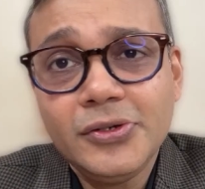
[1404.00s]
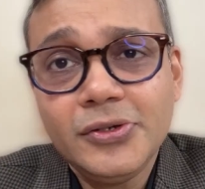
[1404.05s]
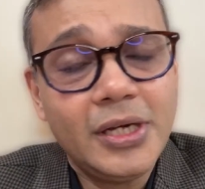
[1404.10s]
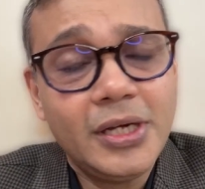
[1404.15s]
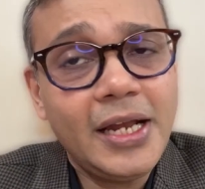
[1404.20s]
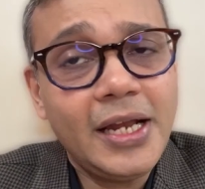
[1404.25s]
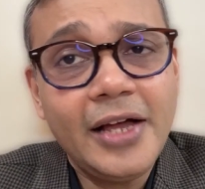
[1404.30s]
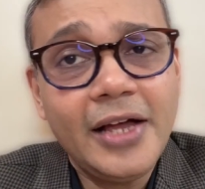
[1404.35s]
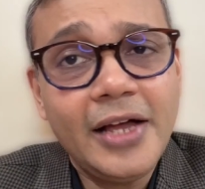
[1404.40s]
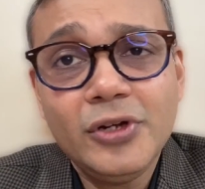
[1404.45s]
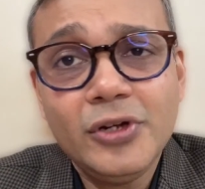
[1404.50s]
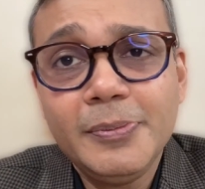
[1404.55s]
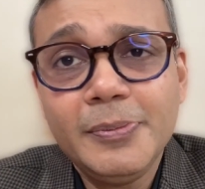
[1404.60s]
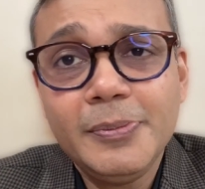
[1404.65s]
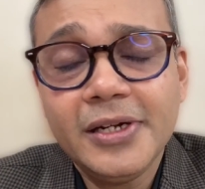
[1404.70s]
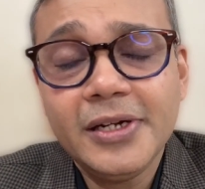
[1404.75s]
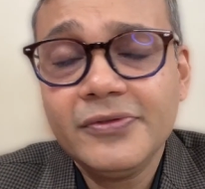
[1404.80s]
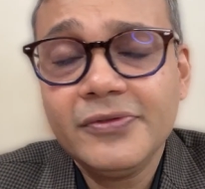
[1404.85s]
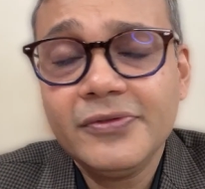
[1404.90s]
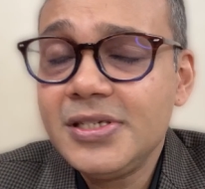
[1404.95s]
You can have your
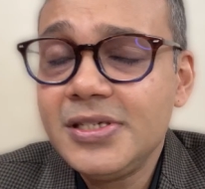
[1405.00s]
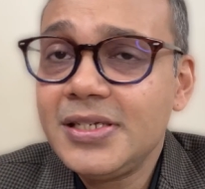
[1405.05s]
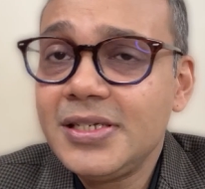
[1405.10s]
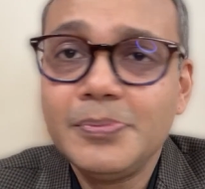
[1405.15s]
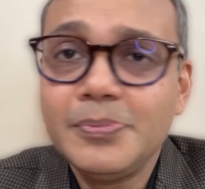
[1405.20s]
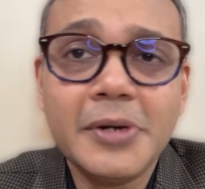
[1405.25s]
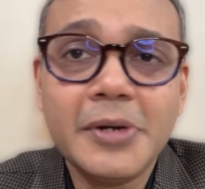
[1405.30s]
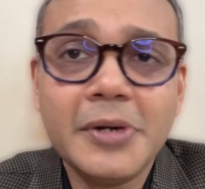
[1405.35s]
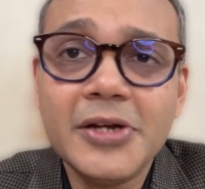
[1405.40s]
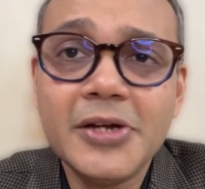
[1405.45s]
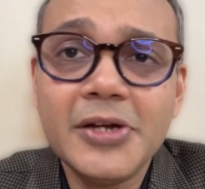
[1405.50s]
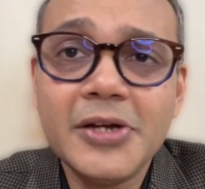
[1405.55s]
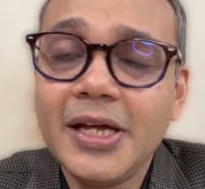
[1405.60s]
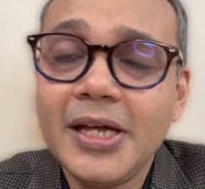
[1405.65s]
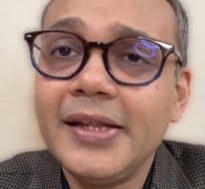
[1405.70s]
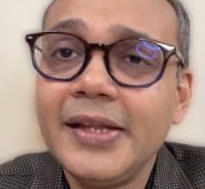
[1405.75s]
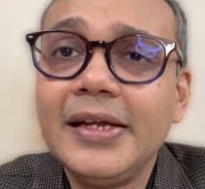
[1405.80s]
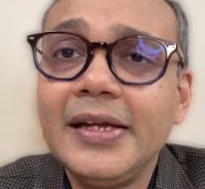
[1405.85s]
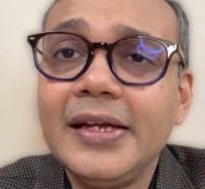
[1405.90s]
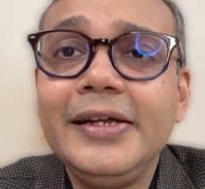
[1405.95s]
breakfast, brush,
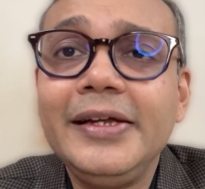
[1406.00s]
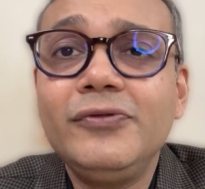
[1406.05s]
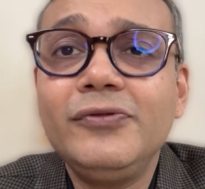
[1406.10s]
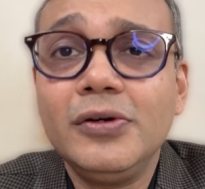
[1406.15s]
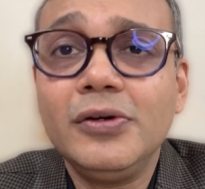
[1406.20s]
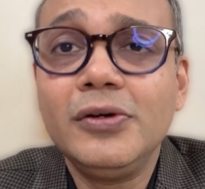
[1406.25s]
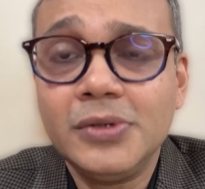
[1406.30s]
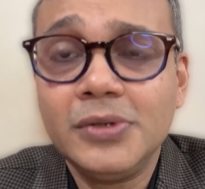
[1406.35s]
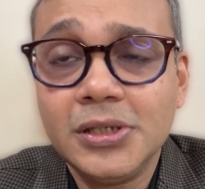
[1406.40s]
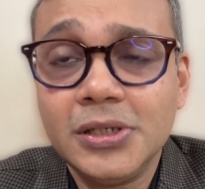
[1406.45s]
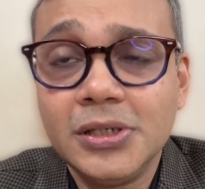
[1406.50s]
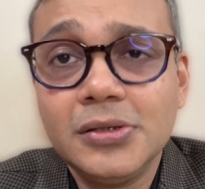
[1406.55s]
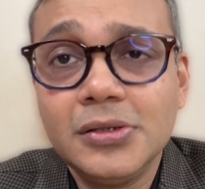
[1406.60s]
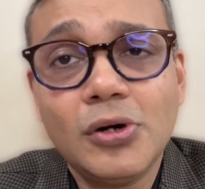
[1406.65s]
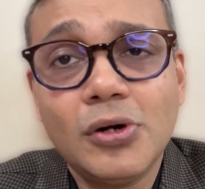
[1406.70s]
and then leave for work,